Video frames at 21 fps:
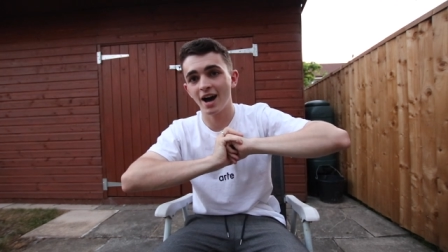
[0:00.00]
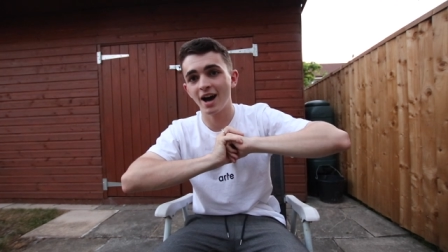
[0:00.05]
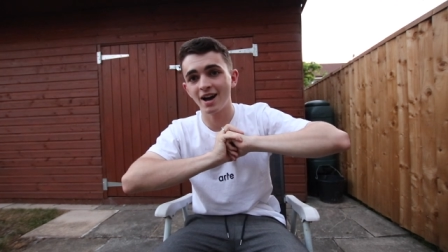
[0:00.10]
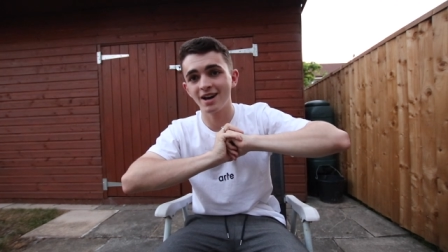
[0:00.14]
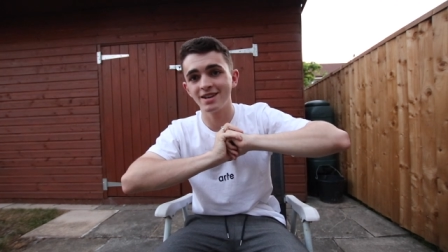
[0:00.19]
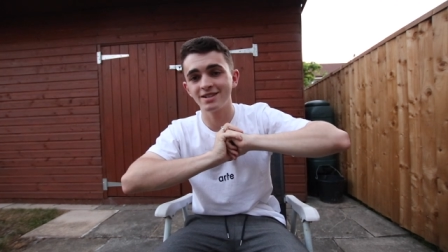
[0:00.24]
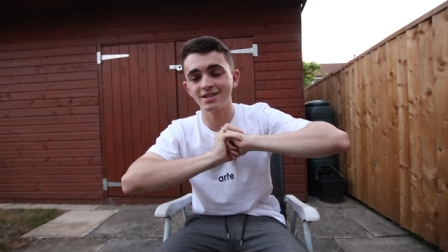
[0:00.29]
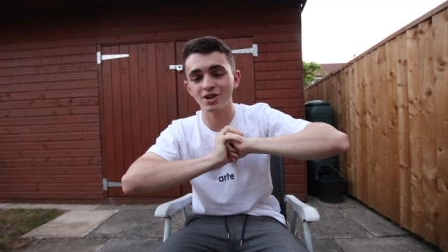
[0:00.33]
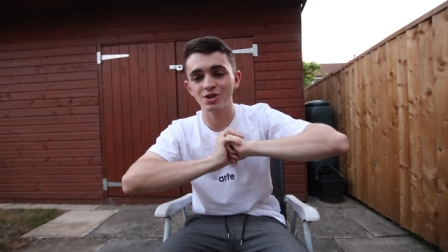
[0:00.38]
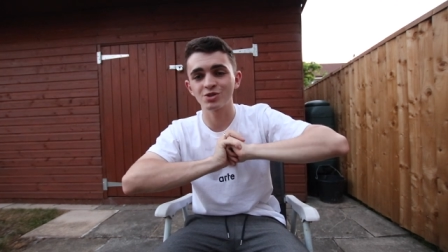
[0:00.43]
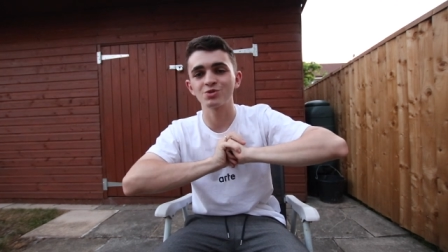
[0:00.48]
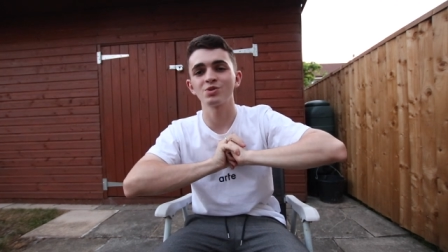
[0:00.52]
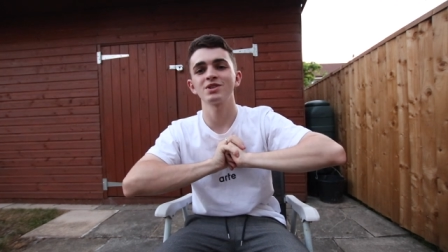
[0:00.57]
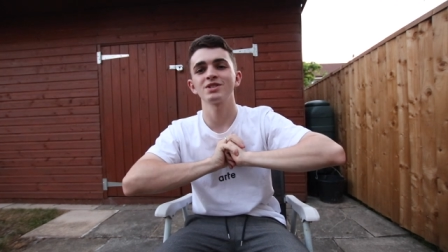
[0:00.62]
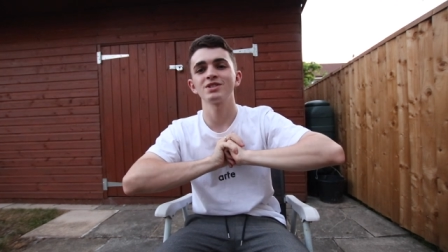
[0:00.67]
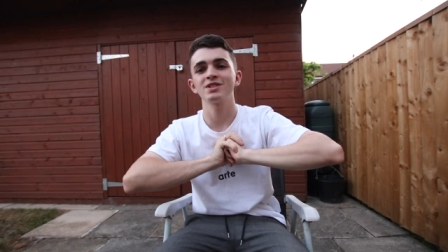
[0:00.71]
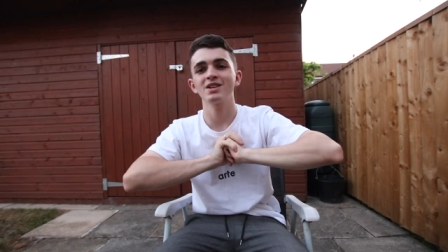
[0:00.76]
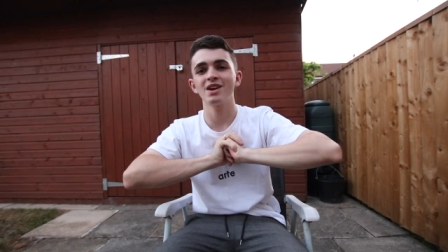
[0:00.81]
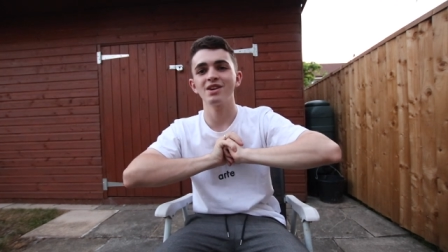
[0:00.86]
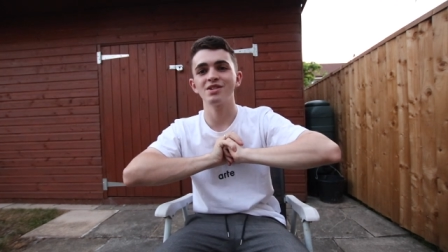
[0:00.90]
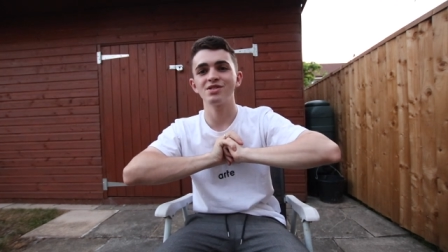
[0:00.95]
and I just want
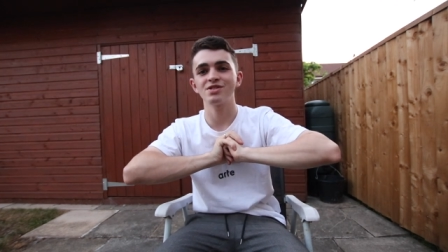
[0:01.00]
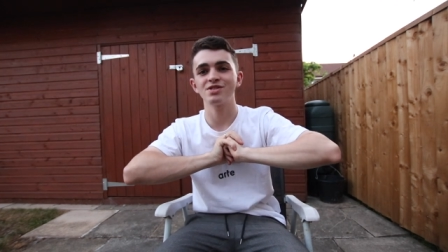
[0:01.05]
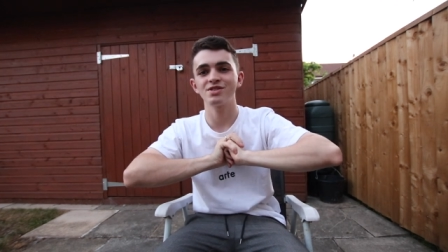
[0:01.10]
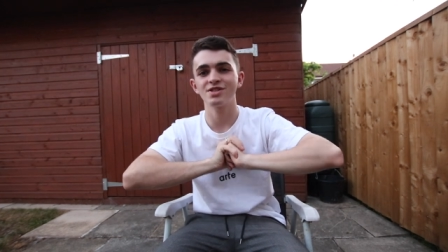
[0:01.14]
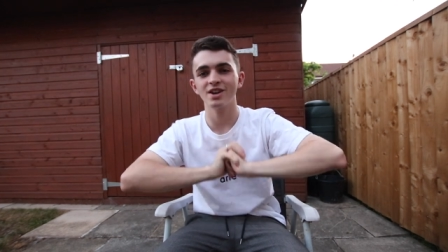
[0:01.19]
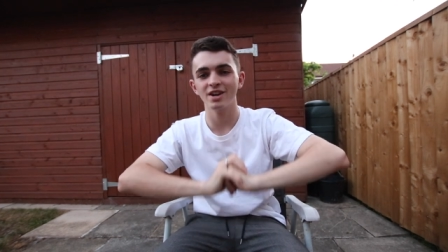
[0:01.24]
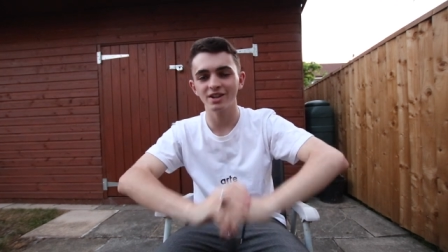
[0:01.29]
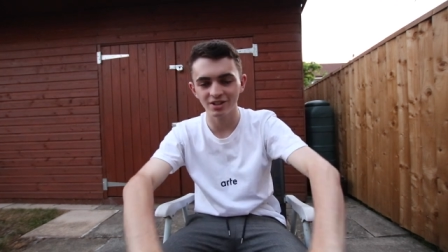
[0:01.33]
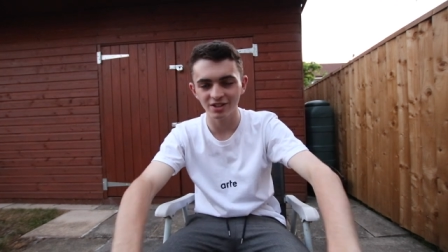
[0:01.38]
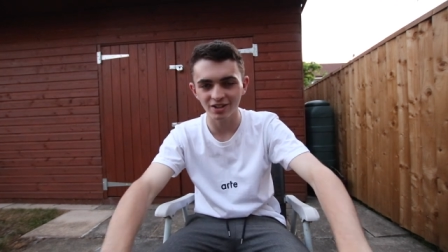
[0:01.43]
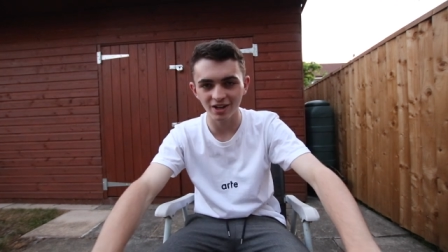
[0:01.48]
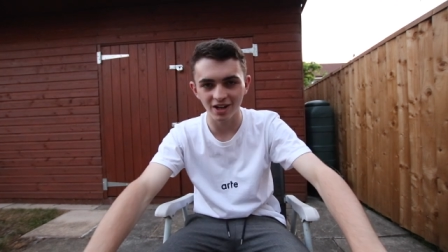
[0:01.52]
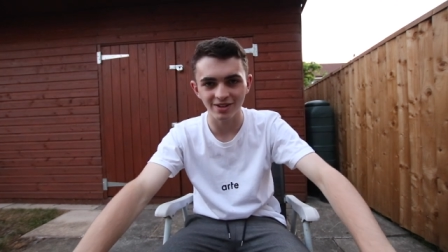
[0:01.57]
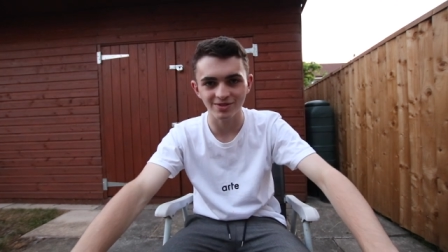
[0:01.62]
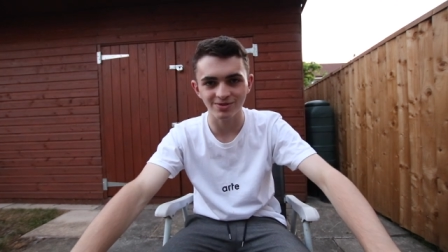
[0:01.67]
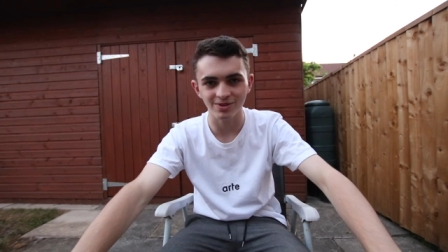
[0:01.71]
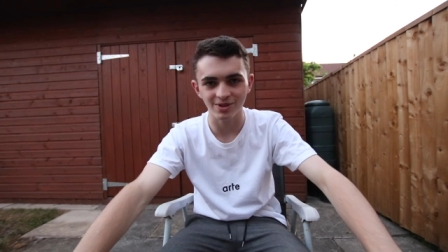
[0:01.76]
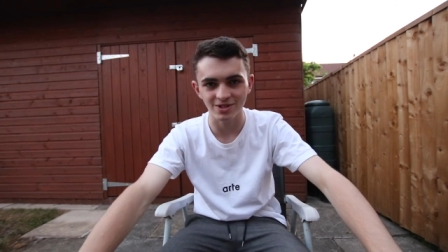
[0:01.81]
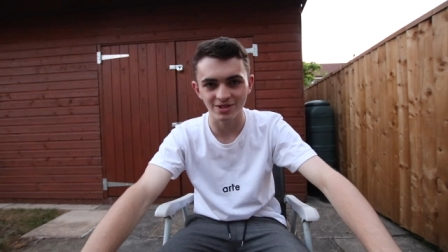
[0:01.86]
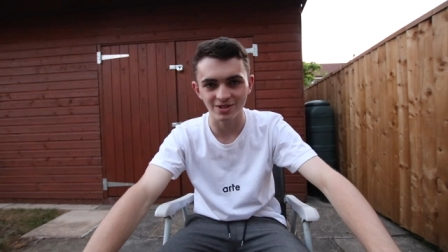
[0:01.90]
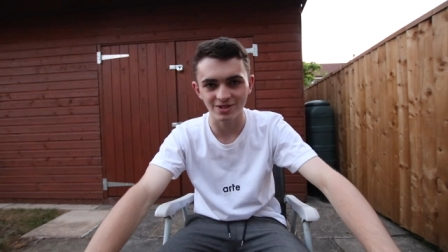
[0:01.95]
to say thank you
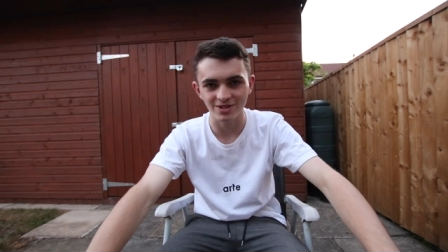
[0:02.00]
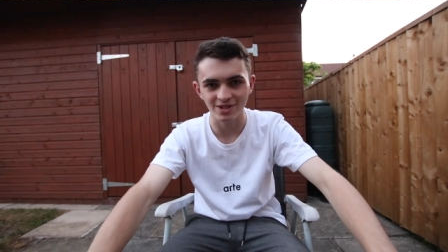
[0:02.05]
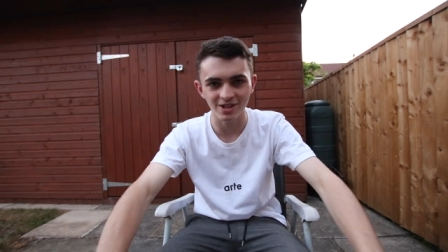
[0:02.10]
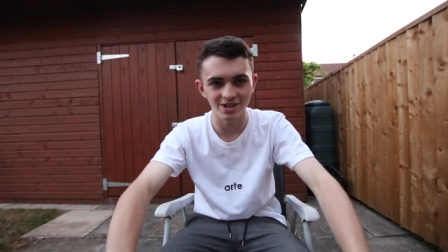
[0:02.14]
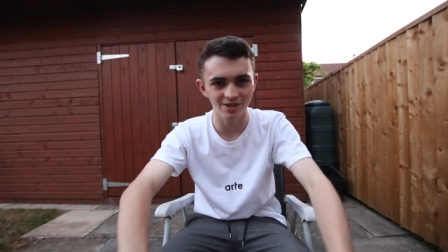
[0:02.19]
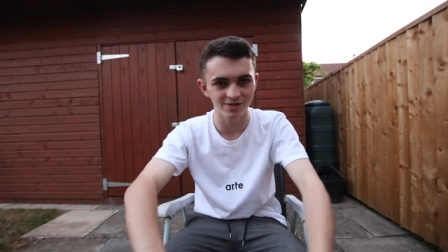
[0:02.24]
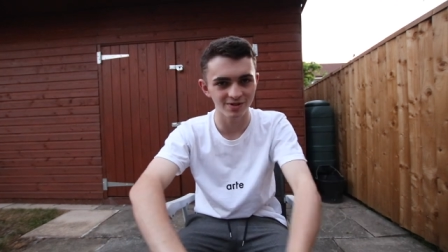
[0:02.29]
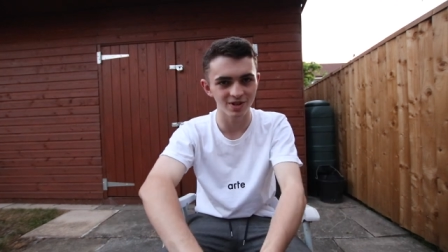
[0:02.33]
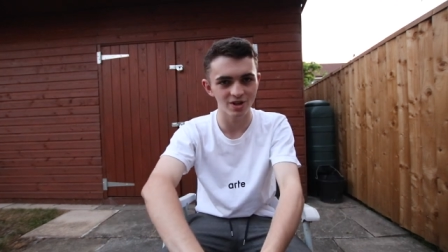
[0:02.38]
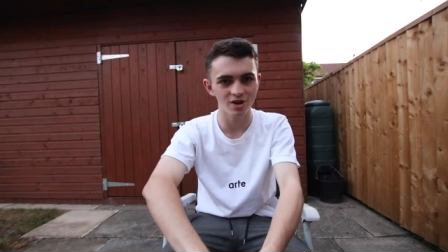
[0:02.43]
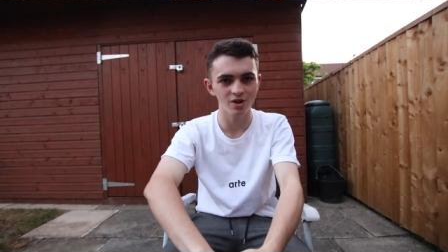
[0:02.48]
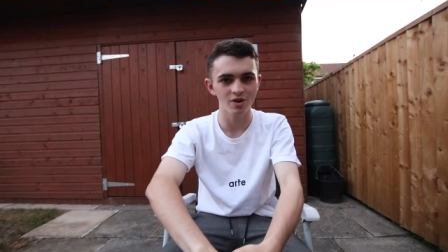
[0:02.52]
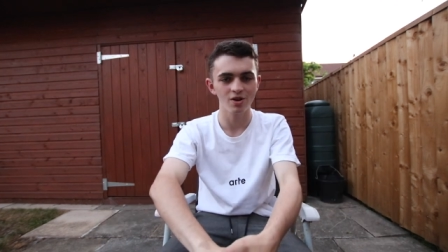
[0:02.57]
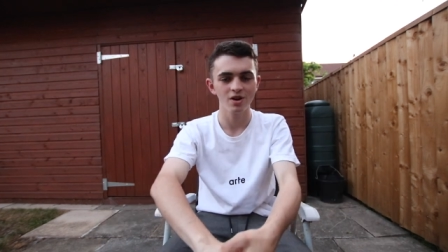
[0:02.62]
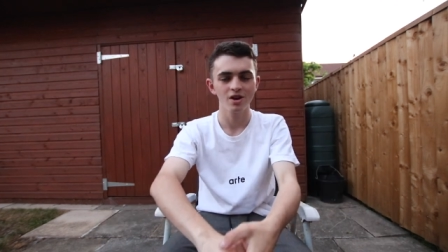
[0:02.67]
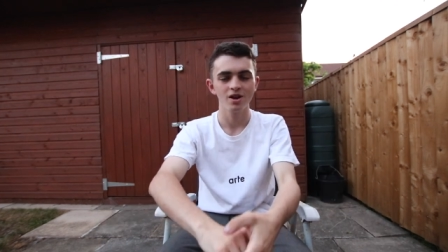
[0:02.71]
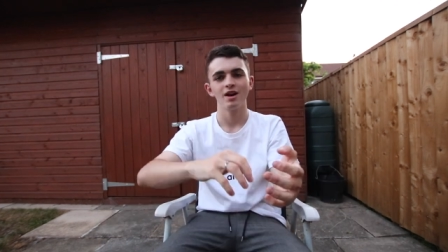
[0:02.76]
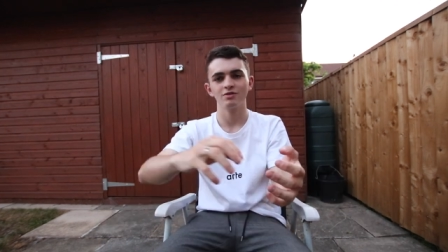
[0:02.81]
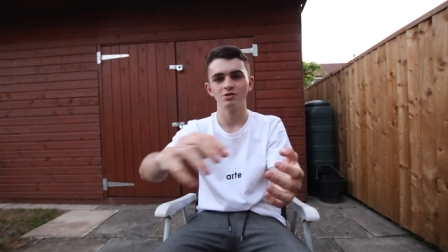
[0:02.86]
guys for watching today's video.